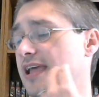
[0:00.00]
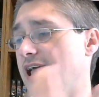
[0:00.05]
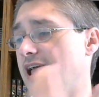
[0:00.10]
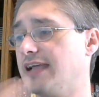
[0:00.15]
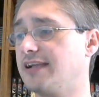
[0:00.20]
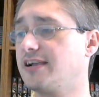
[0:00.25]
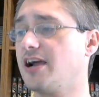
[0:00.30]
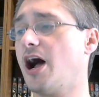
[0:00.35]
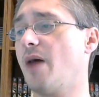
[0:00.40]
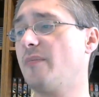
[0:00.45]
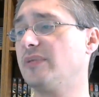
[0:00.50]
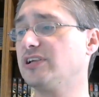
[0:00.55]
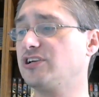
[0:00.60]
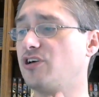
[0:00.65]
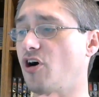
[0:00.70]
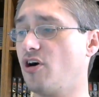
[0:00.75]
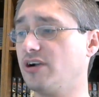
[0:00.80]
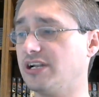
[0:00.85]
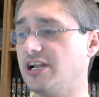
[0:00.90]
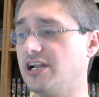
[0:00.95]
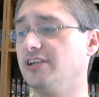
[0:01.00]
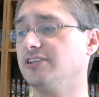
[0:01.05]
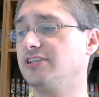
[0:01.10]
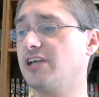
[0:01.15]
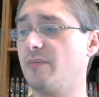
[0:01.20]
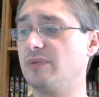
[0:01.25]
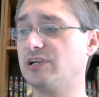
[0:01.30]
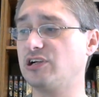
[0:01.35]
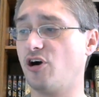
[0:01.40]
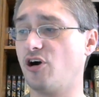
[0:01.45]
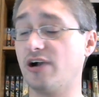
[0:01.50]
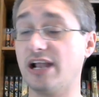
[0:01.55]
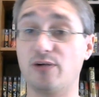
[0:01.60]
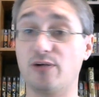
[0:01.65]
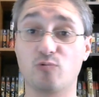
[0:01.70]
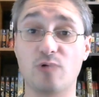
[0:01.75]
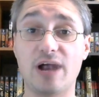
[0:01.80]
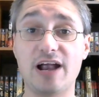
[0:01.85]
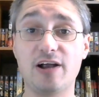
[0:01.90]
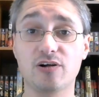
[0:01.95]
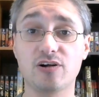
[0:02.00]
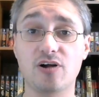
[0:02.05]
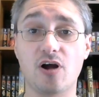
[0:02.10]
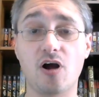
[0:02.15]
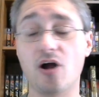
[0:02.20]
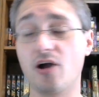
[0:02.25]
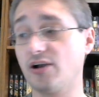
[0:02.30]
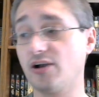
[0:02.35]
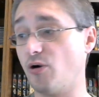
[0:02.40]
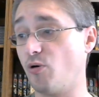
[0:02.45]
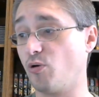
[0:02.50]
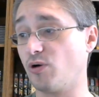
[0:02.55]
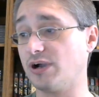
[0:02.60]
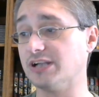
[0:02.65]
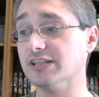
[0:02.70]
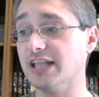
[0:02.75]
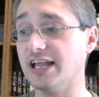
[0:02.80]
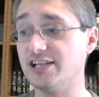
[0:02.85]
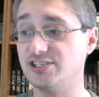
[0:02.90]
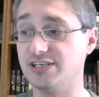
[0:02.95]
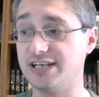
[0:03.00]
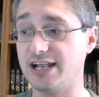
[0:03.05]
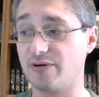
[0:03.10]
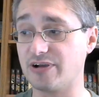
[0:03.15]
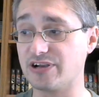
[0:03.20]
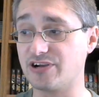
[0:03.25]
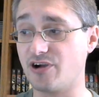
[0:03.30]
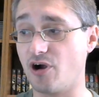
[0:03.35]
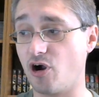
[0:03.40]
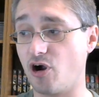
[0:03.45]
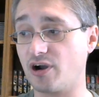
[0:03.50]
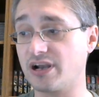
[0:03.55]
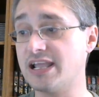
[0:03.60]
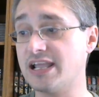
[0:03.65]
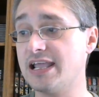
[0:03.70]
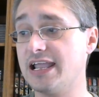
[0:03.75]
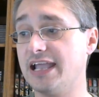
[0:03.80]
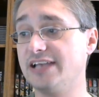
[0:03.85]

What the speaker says: a common card, an uncommon card, a rare card, or a legendary card.